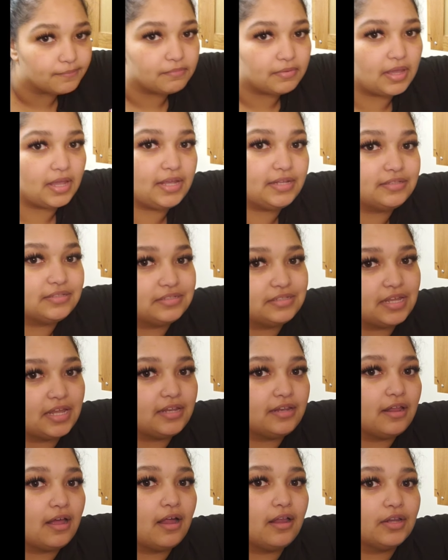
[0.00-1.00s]
$8 to
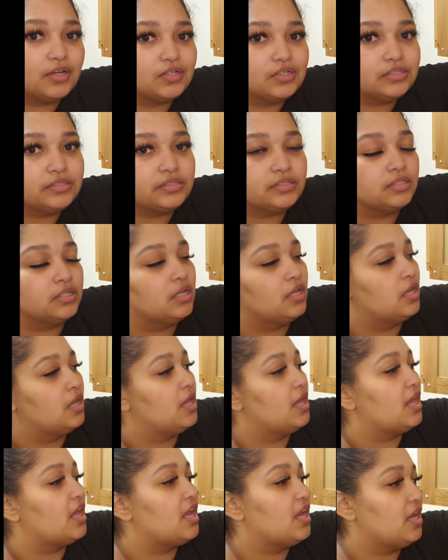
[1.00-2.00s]
$10.
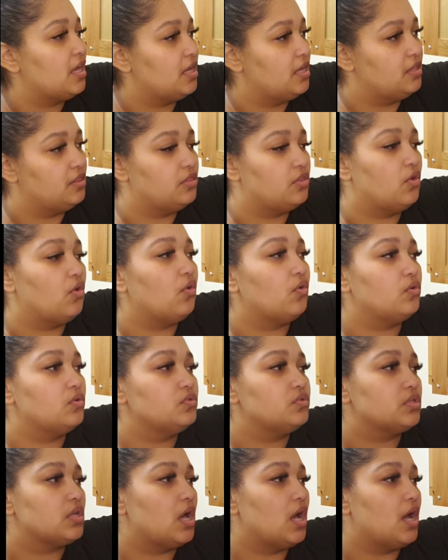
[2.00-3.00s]
And
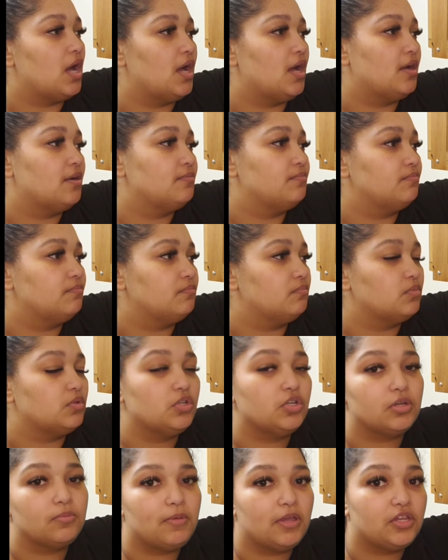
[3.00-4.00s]
those, you
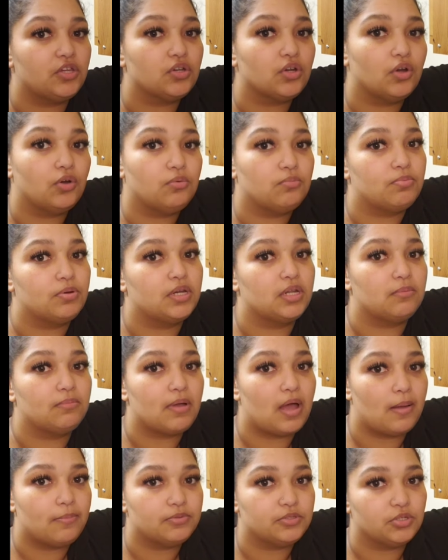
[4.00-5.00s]
can make your own pudding
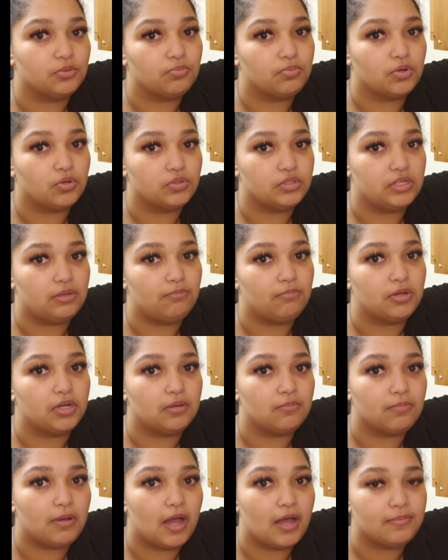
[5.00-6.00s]
pops, your protein
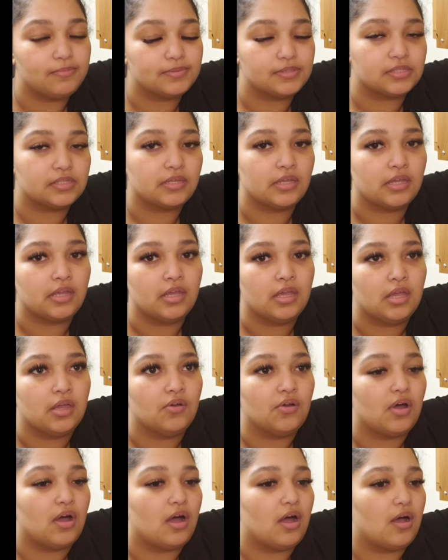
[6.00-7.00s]
pudding pops,
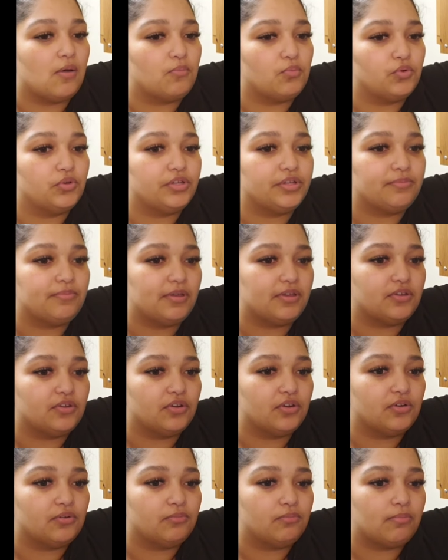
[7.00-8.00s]
or you can make your
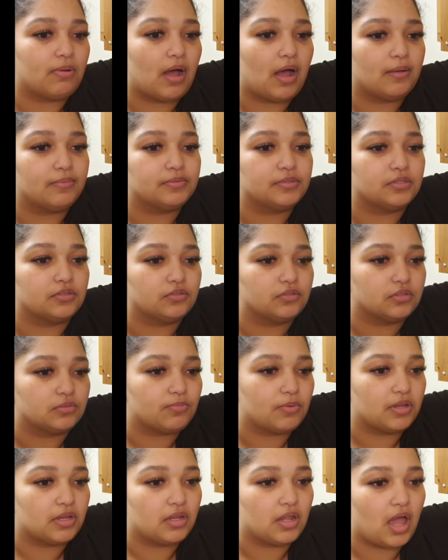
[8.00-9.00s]
own popsicles.
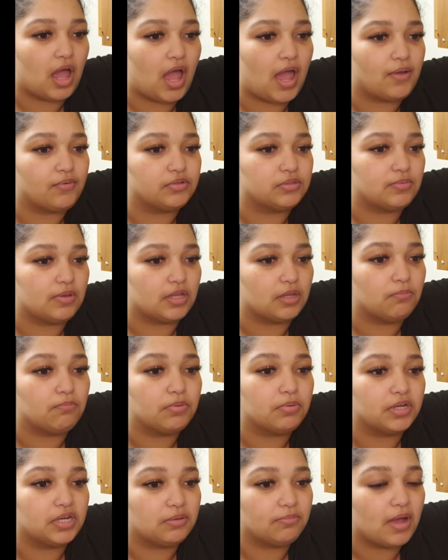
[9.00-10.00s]
But I was making
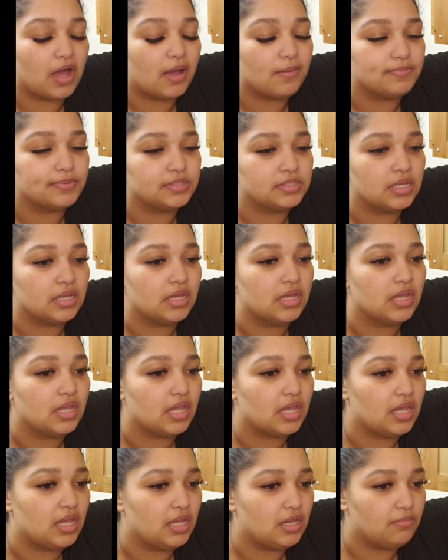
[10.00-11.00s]
pudding pops
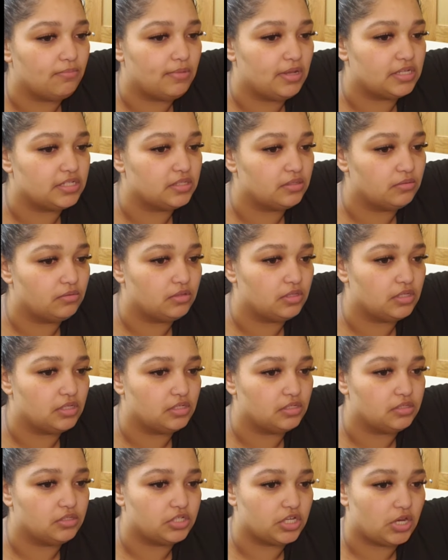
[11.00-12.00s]
and mixing the
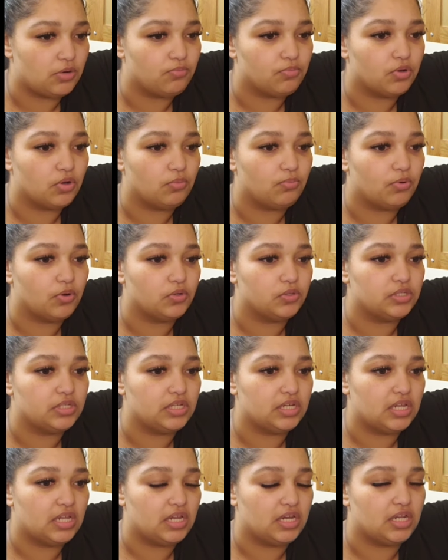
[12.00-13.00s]
GenPro
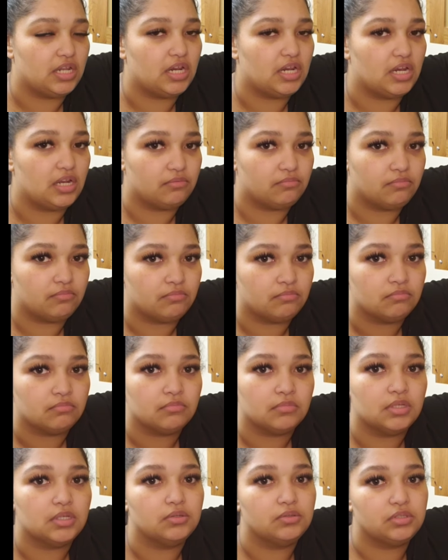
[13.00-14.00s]
protein in, and
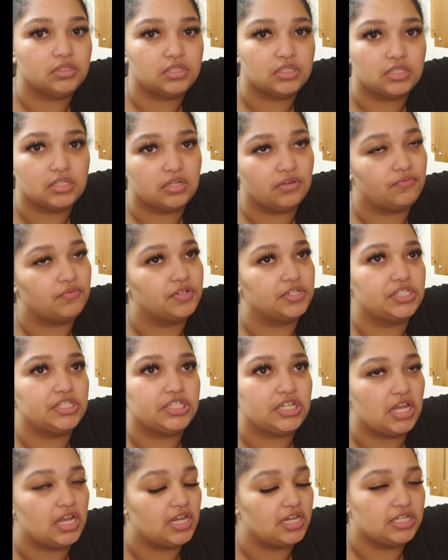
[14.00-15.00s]
it was just a different
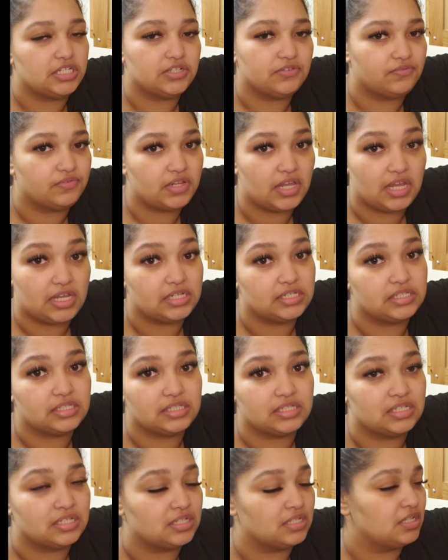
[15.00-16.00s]
change of taste